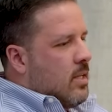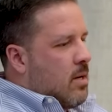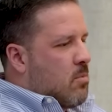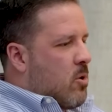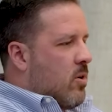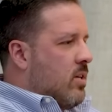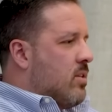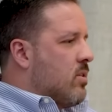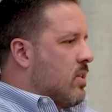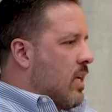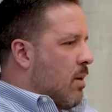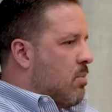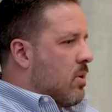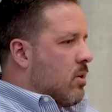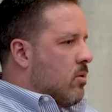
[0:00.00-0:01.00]
I'm always
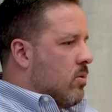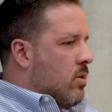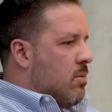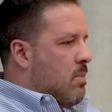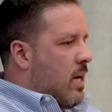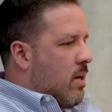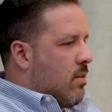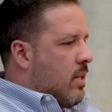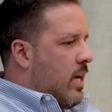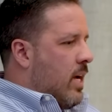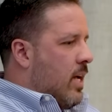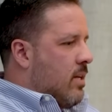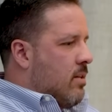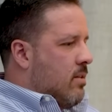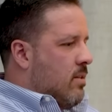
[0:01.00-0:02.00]
skeptical about
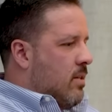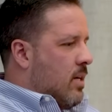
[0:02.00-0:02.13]
that.